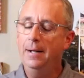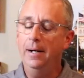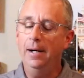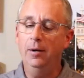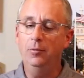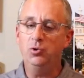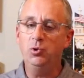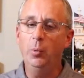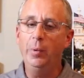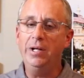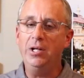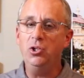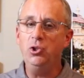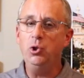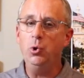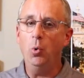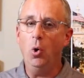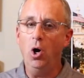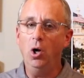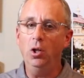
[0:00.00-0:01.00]
Uh, so we can
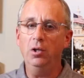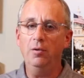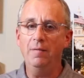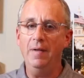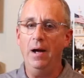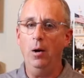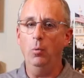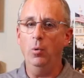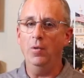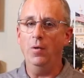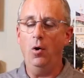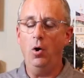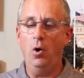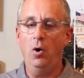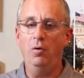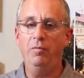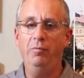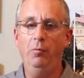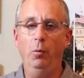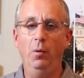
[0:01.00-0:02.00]
do all of that with
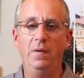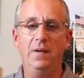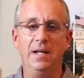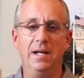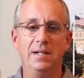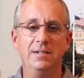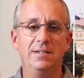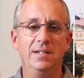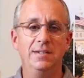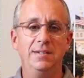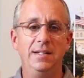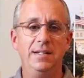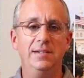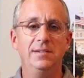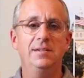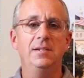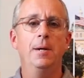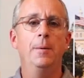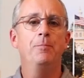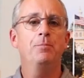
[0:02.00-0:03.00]
all four of the
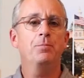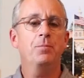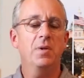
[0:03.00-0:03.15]
entities.